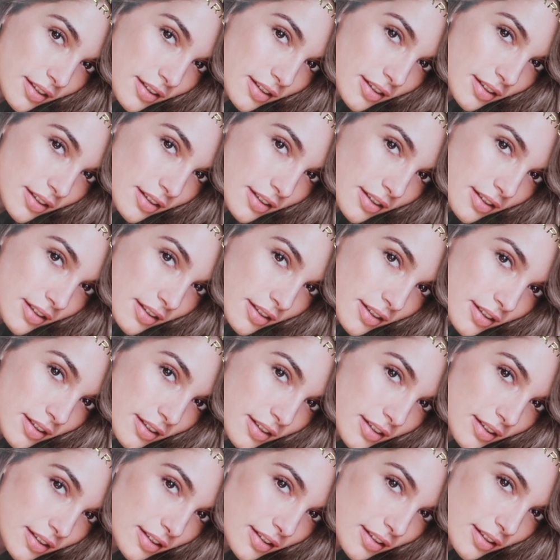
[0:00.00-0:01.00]
color,
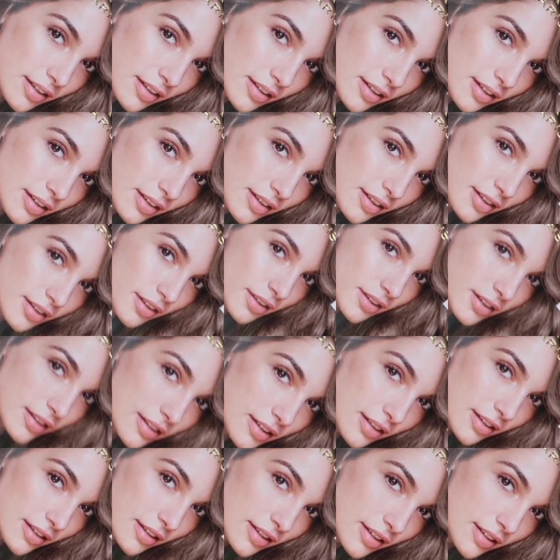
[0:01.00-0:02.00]
on your
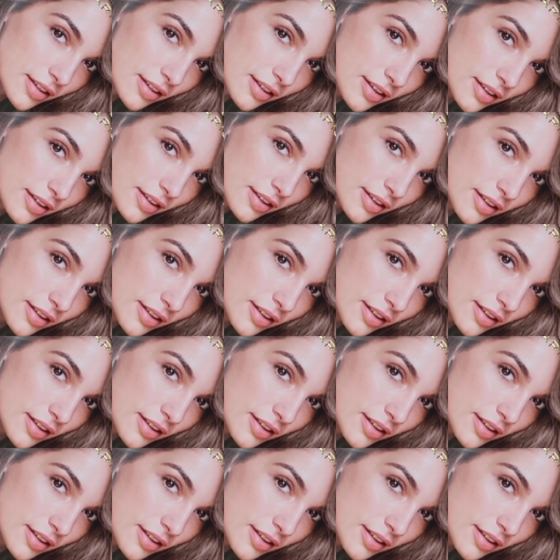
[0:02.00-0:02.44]
base hair